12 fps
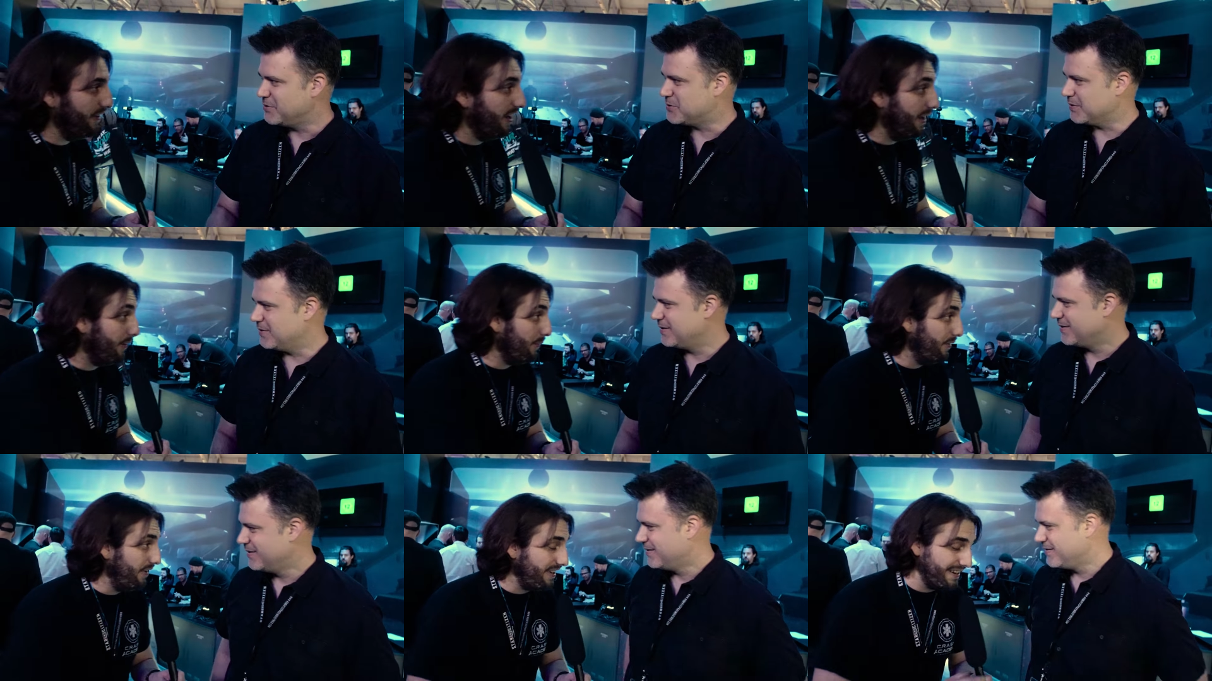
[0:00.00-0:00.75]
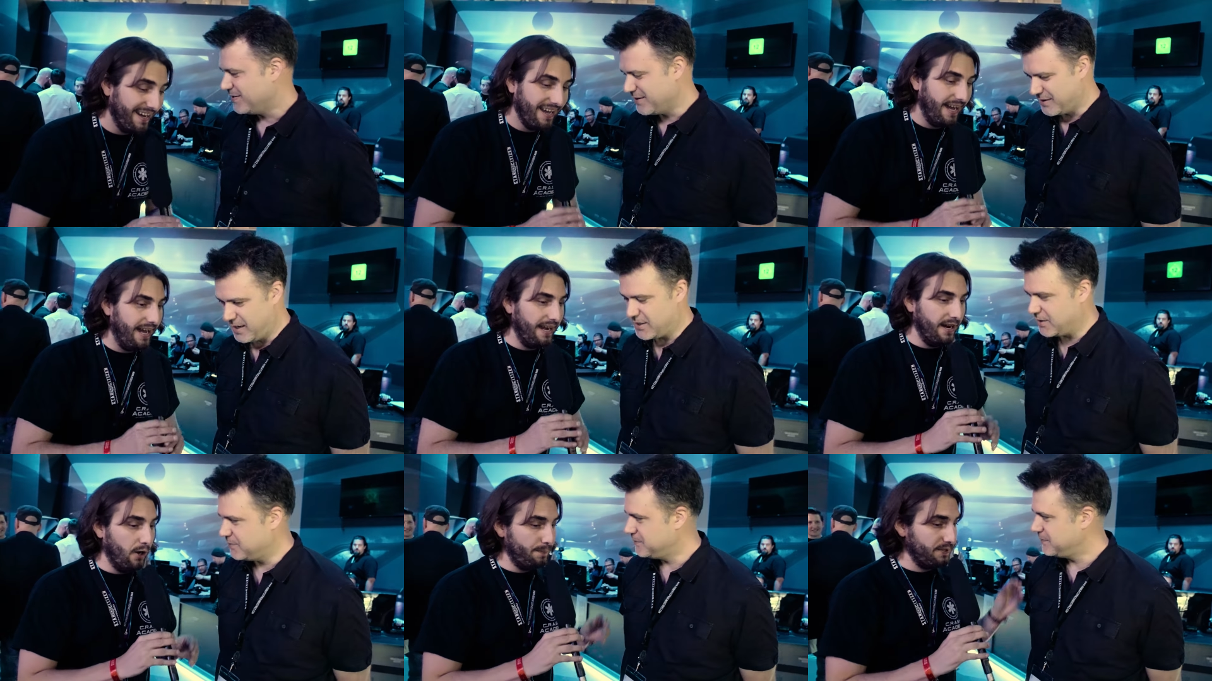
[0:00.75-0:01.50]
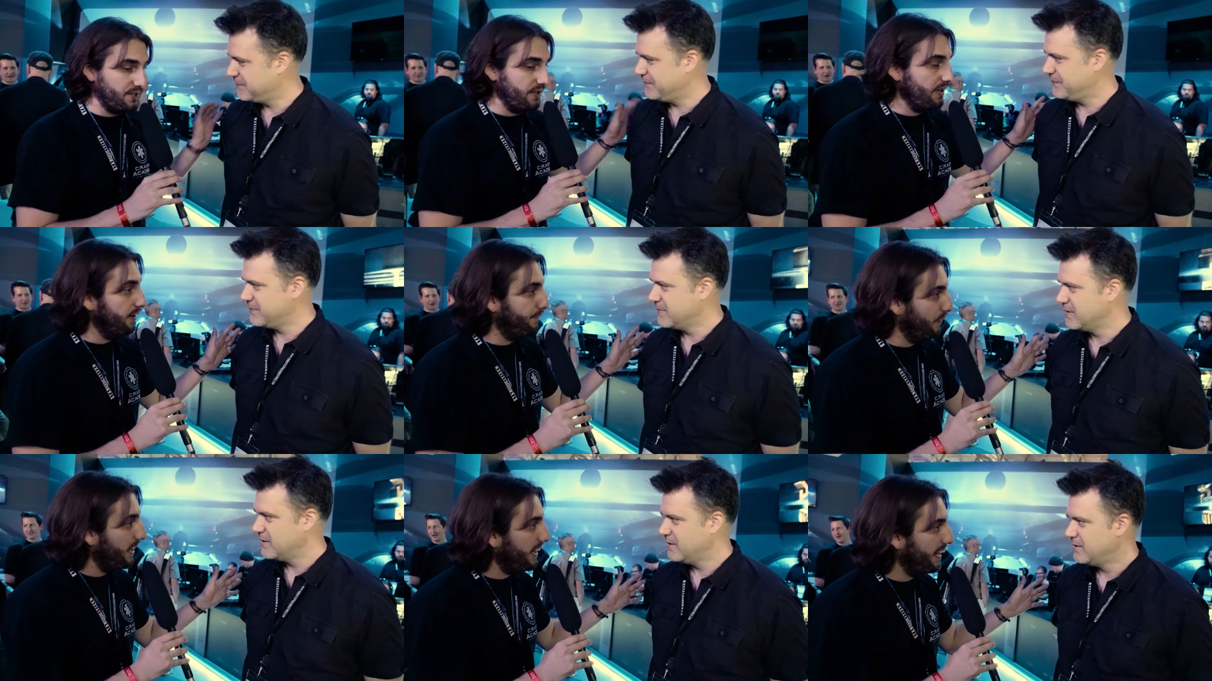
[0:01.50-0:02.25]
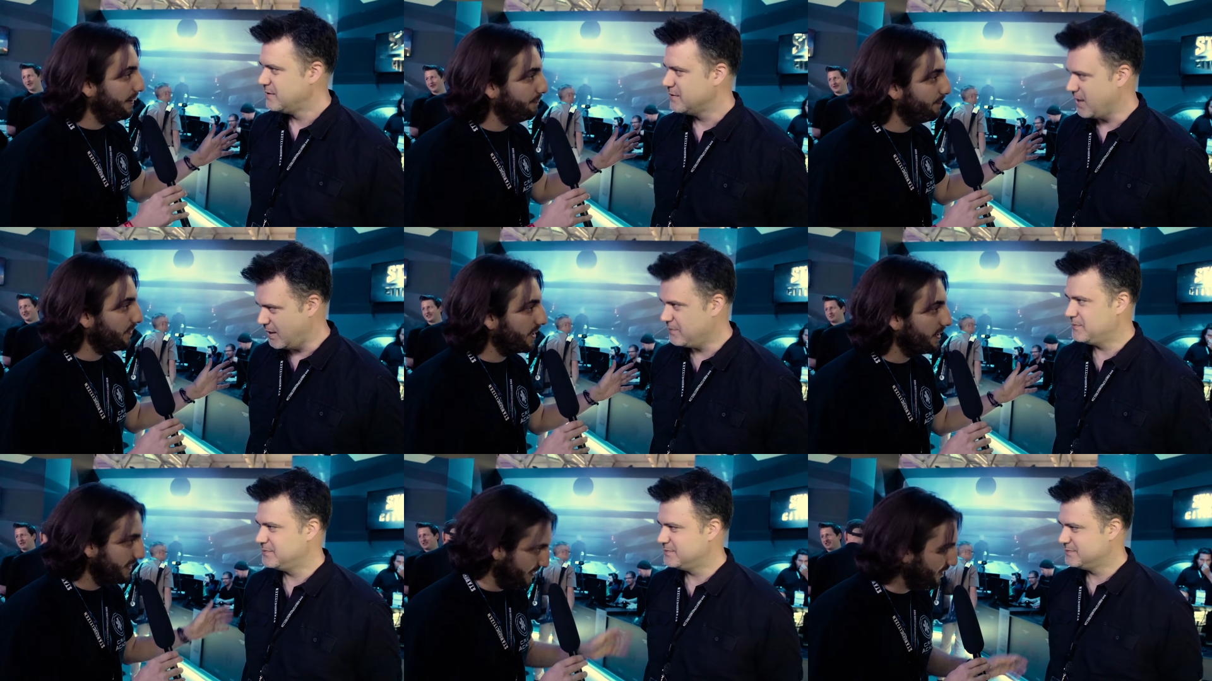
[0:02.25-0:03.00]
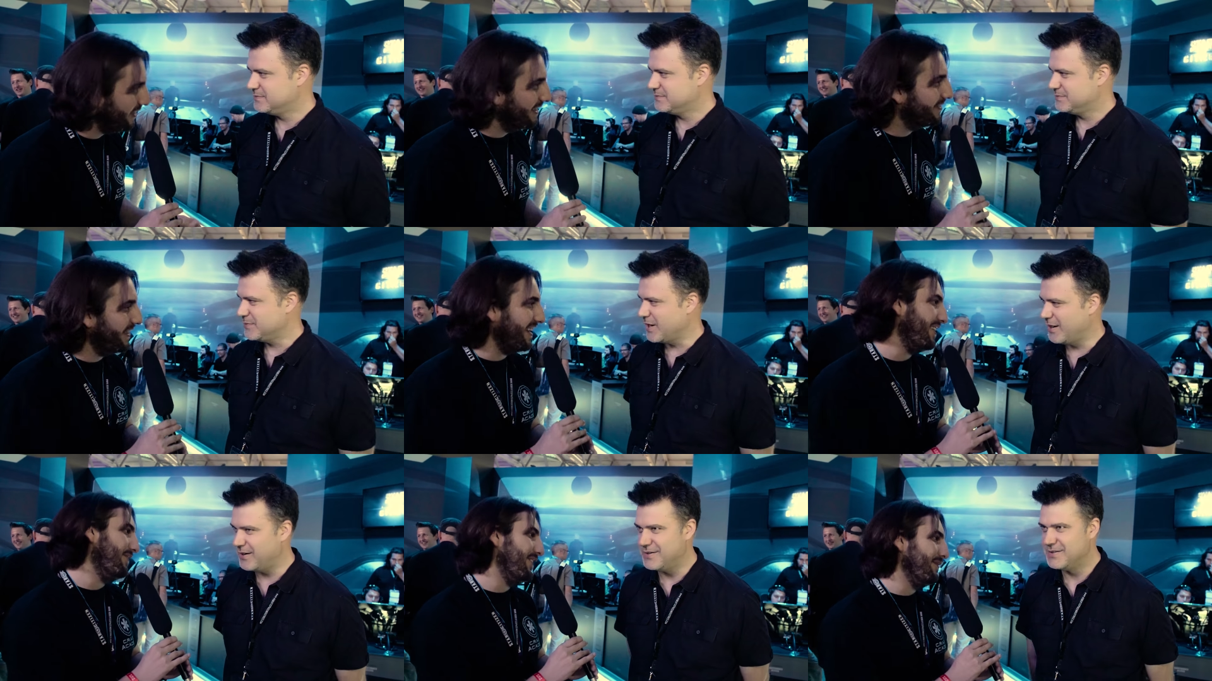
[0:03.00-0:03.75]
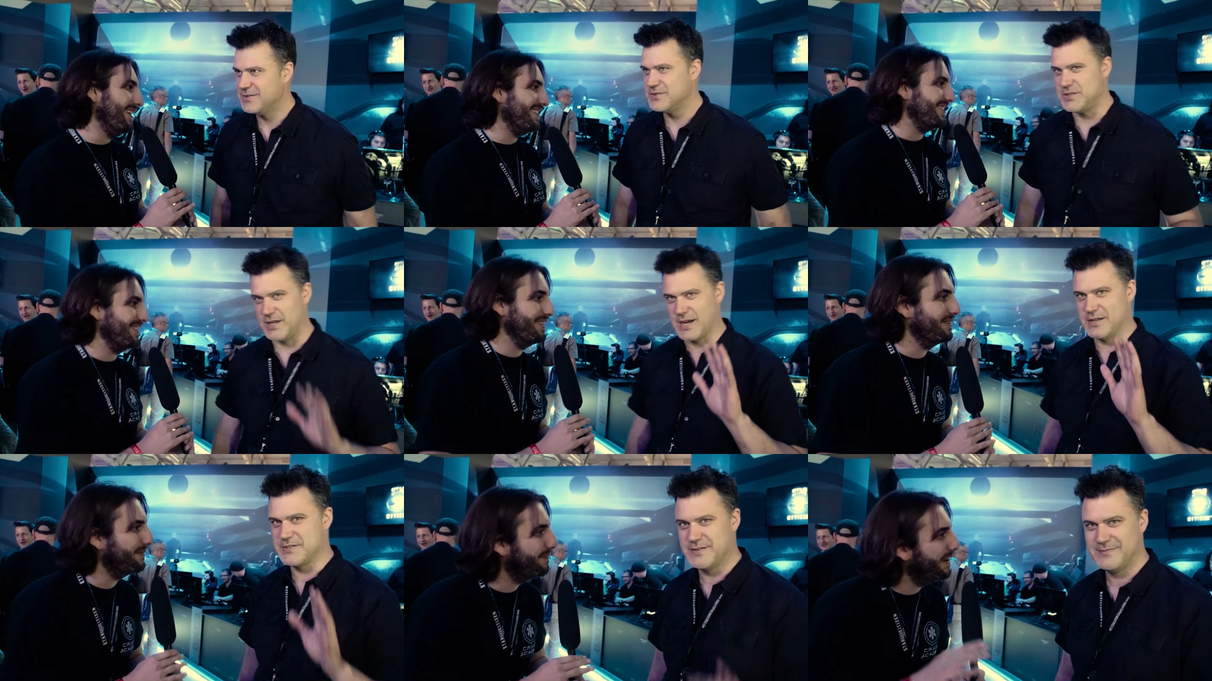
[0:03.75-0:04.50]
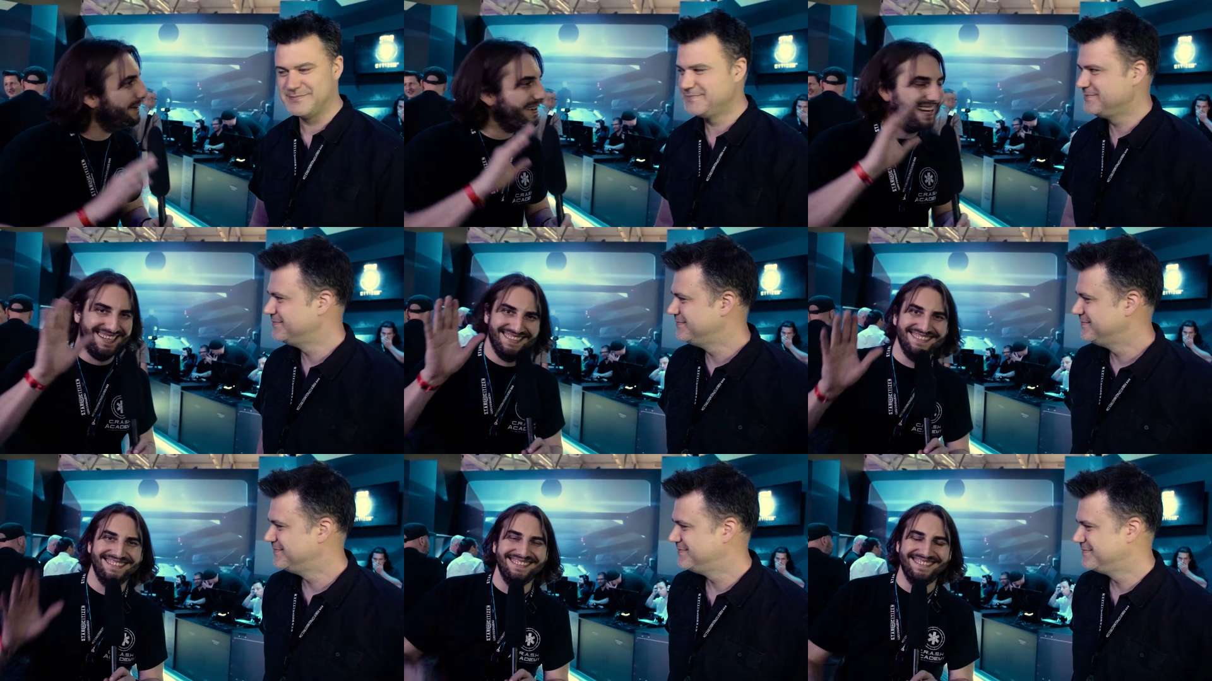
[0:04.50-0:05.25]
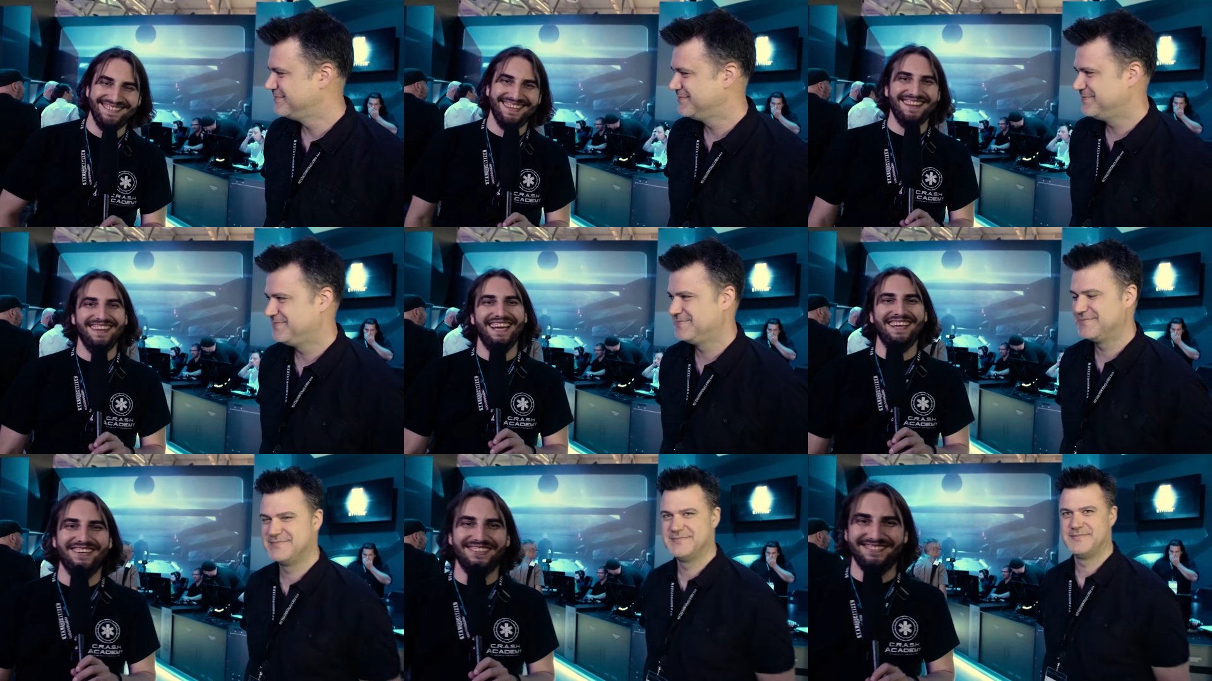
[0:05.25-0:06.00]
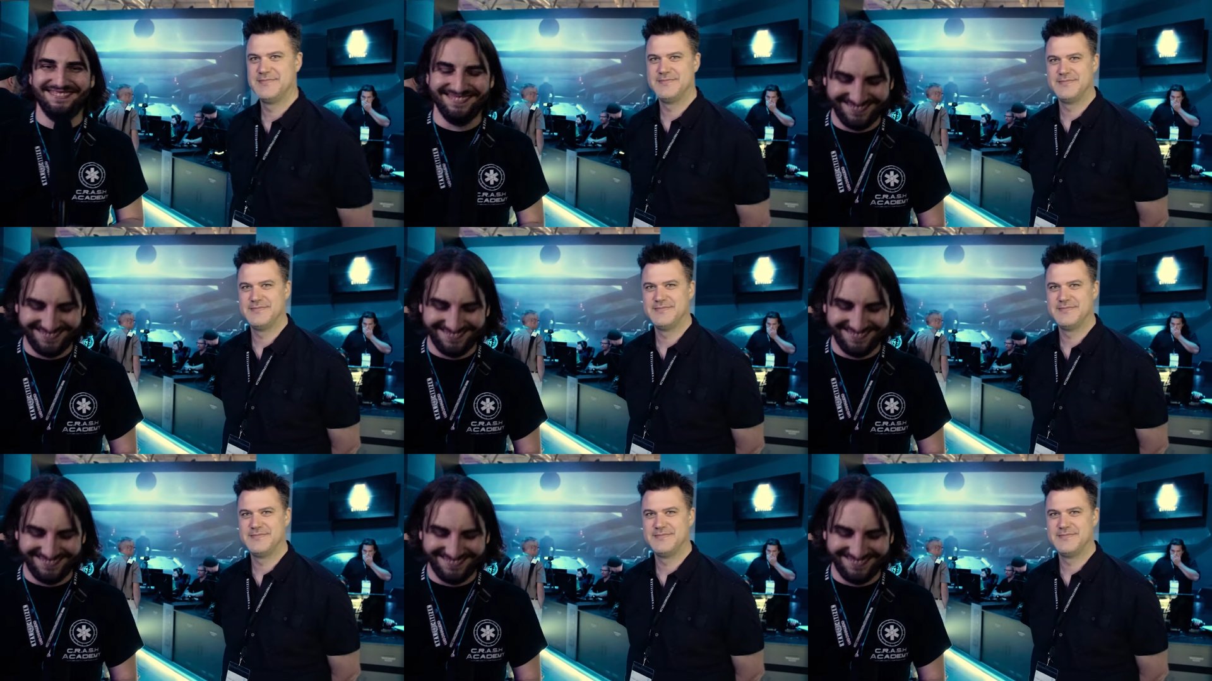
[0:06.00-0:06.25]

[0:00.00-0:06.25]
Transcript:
Speaker 1: your hard work, and hope to see you on Friday. Yeah. Cool. Thank yeah. you very much. Bye bye. Thank you.